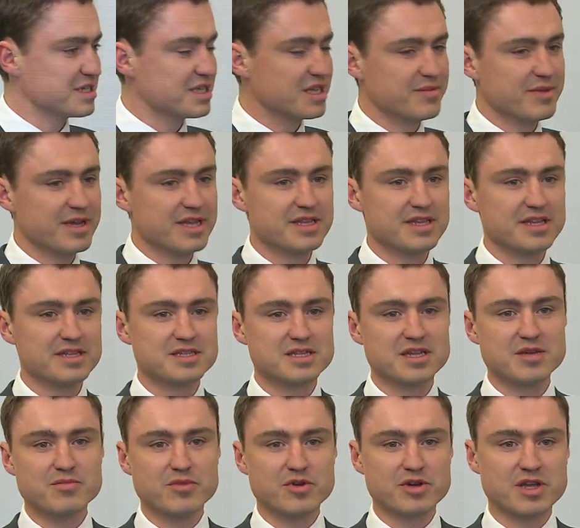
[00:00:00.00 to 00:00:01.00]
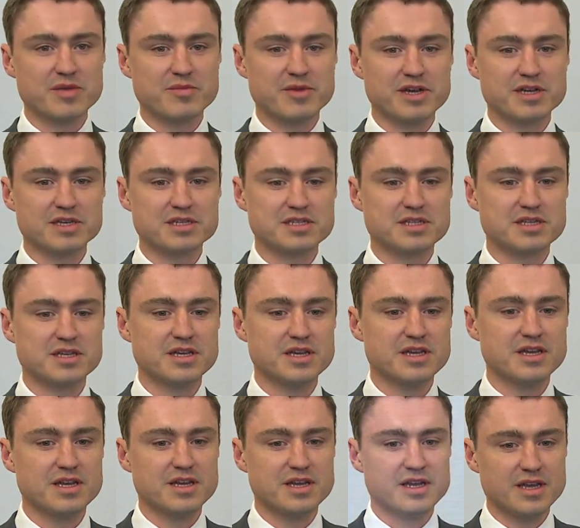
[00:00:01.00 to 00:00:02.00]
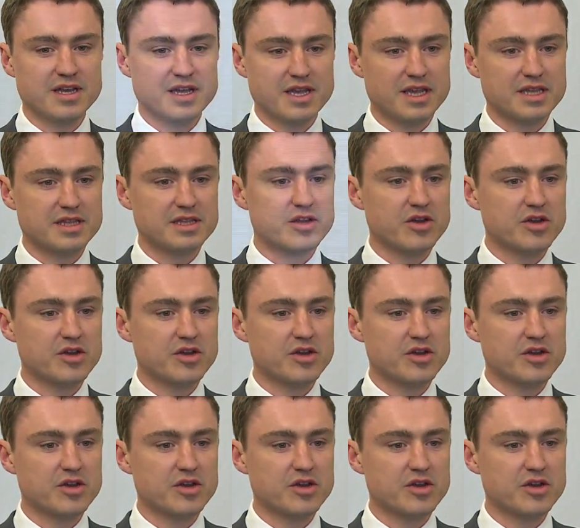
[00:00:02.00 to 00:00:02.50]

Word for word: a, a couple of hundred of meters.